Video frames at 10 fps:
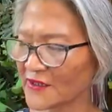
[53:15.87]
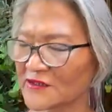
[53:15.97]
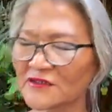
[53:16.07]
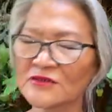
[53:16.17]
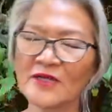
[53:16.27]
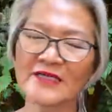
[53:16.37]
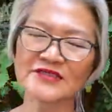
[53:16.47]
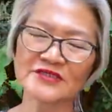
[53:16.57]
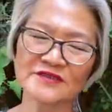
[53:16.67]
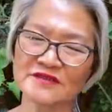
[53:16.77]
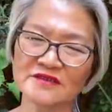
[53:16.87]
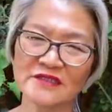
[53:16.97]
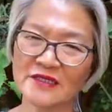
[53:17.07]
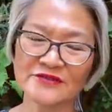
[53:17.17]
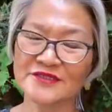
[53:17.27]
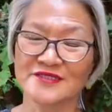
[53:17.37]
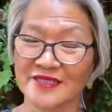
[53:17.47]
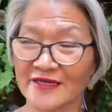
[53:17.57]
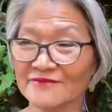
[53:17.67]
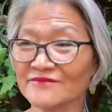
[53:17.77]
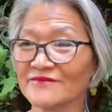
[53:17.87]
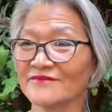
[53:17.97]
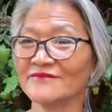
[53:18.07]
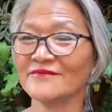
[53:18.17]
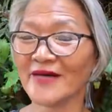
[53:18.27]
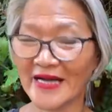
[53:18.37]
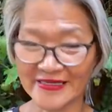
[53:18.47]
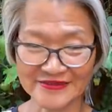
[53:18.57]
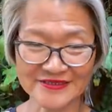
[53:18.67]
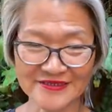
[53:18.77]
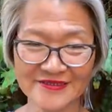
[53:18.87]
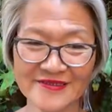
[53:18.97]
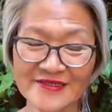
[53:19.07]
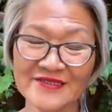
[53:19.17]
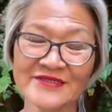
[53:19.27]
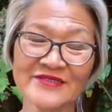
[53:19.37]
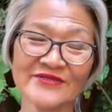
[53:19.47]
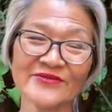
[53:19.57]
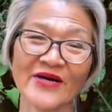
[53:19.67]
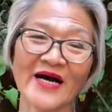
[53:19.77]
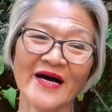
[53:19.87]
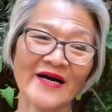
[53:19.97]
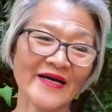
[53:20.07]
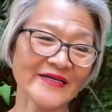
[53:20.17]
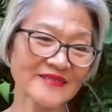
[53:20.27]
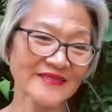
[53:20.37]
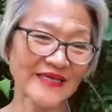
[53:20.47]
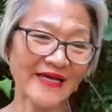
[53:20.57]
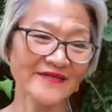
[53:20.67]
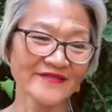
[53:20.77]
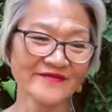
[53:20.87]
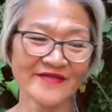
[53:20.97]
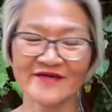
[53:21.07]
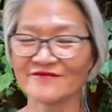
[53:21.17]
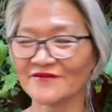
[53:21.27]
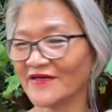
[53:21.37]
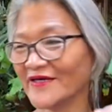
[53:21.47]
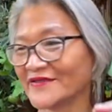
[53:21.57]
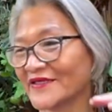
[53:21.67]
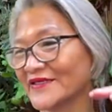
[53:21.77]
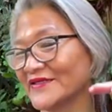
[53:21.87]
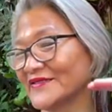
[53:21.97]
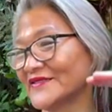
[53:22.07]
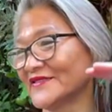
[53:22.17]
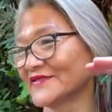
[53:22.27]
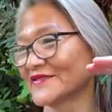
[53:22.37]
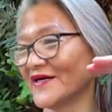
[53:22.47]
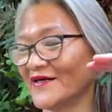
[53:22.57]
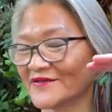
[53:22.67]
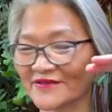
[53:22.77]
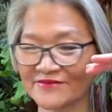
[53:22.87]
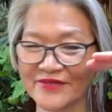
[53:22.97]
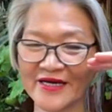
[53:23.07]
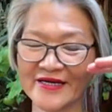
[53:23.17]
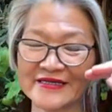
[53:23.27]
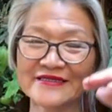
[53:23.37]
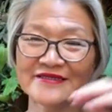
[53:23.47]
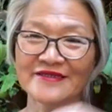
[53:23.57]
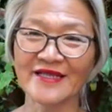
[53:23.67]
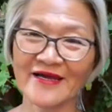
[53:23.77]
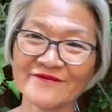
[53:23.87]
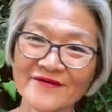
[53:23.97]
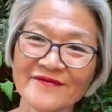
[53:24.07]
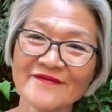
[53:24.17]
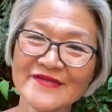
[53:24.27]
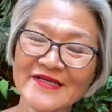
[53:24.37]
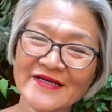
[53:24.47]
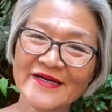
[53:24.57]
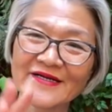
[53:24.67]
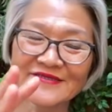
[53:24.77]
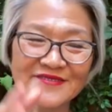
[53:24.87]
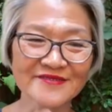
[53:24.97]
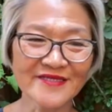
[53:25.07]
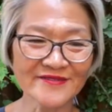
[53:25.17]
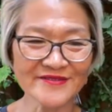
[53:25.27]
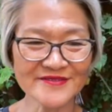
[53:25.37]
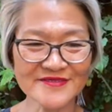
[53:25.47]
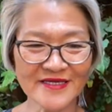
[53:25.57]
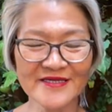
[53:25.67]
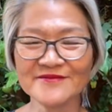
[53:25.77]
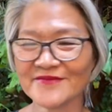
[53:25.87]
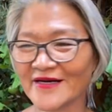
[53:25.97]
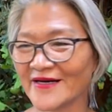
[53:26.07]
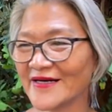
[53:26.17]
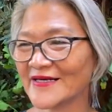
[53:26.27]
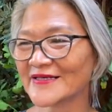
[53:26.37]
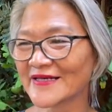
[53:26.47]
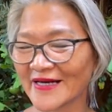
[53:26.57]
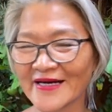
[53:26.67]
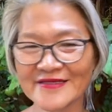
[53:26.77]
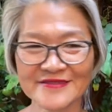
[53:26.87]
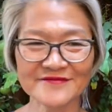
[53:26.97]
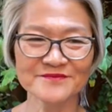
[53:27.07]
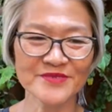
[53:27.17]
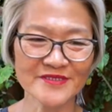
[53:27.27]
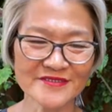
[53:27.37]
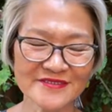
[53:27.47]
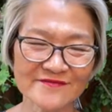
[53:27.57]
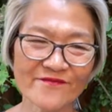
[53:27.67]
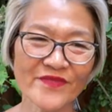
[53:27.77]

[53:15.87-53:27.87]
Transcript: You are just not the same match. You are at a gallon level and he's on the pint level. It's not the same kind of person.